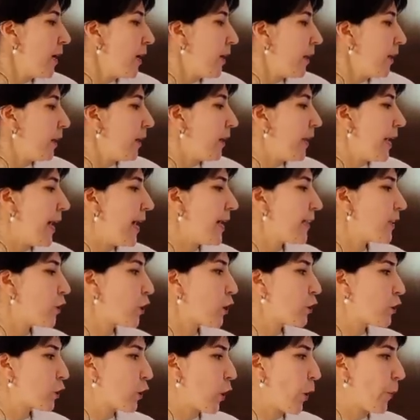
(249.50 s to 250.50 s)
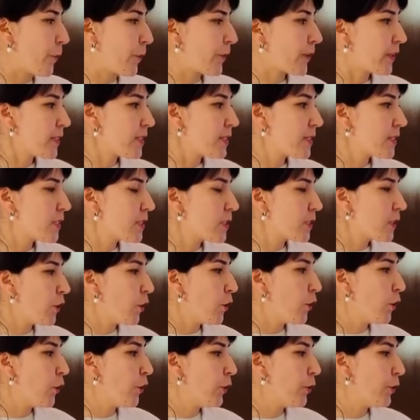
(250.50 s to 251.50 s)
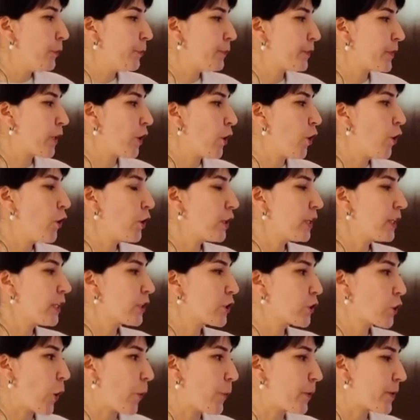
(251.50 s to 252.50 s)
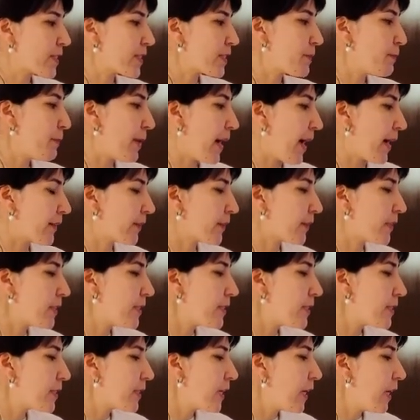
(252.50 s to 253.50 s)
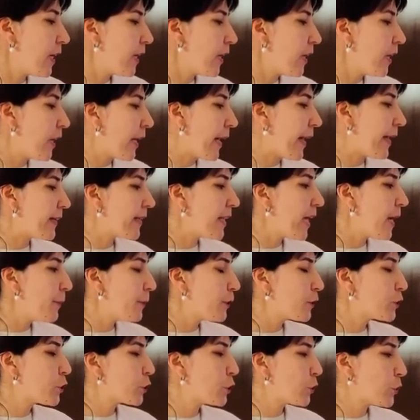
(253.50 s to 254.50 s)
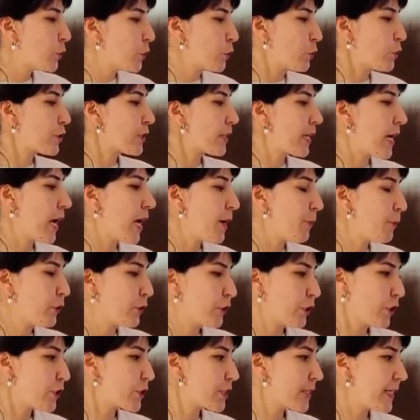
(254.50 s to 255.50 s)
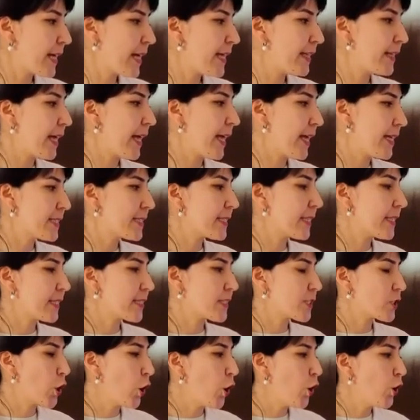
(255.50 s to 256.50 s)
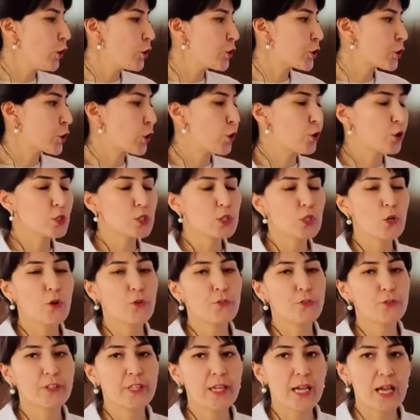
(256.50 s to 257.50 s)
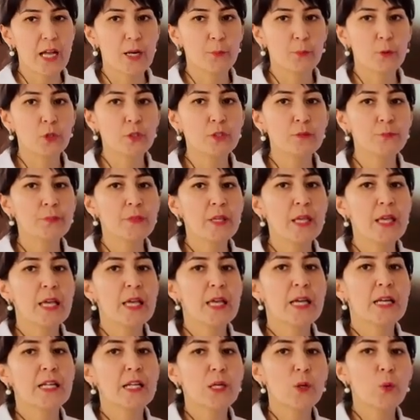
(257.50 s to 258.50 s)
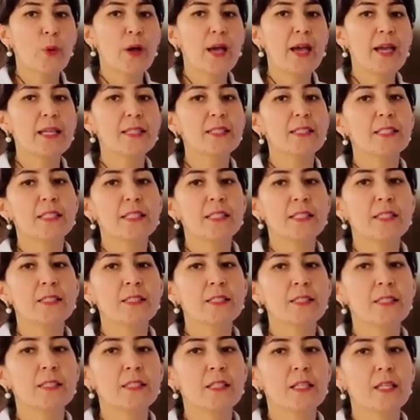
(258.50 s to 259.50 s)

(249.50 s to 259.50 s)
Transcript: Heterotrophs or organotrophs bacteria unable to use carbon dioxide as a sole source of carbon, required in